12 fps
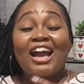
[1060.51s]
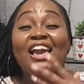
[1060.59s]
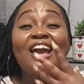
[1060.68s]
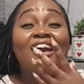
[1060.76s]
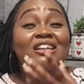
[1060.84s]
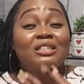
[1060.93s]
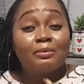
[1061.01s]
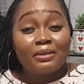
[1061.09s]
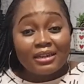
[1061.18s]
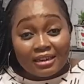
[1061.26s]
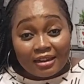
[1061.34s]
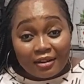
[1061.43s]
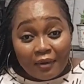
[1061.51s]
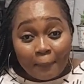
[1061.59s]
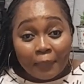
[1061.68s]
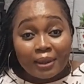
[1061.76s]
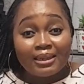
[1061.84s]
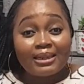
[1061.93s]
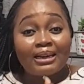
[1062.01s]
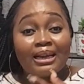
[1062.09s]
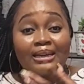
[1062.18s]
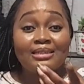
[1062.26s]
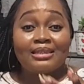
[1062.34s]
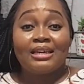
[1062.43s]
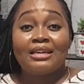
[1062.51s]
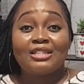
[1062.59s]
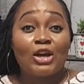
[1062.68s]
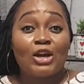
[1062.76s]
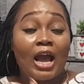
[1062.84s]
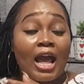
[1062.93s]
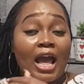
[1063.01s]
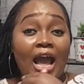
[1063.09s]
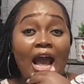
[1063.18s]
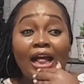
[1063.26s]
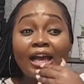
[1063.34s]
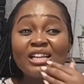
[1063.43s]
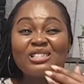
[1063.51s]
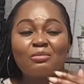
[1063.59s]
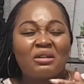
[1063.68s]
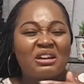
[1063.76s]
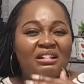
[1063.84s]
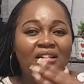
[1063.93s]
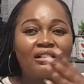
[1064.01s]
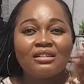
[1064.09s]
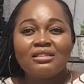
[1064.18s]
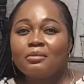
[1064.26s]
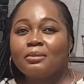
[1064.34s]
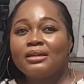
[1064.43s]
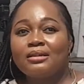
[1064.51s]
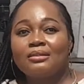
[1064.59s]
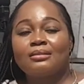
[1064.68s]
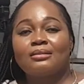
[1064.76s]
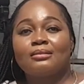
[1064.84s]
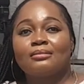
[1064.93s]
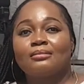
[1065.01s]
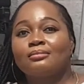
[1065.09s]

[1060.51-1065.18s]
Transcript: can't explain it, but that is the case. So I get up and I clean the place.